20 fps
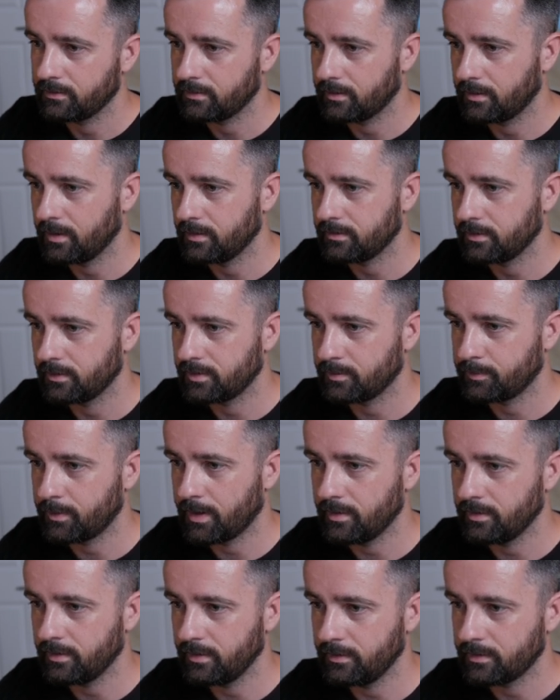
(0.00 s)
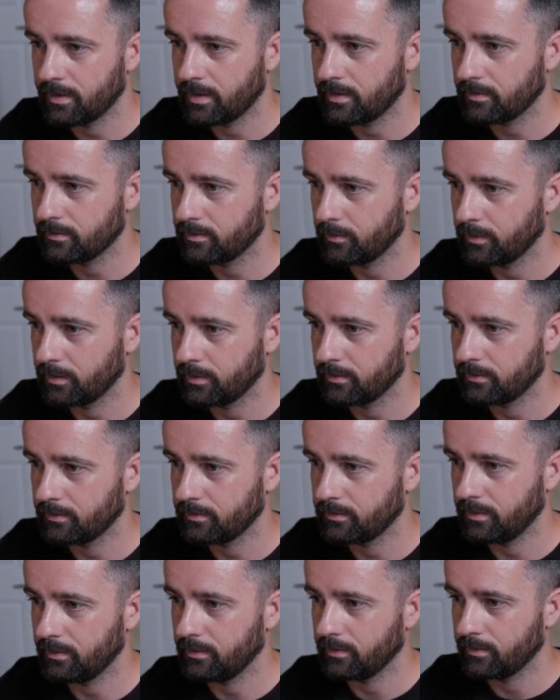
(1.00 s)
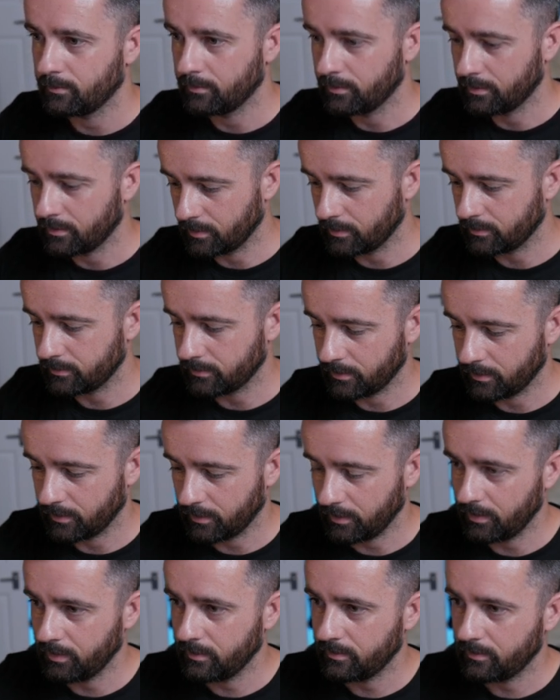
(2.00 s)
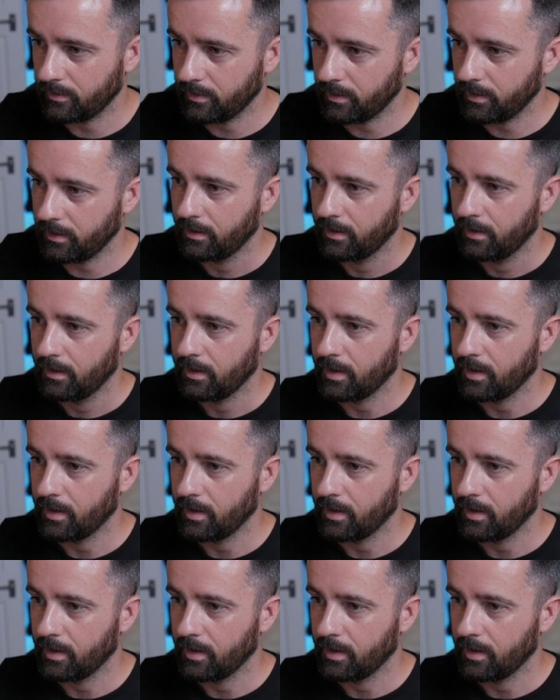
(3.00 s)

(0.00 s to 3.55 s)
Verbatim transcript: So let's expand these out so we can see them nice and easily,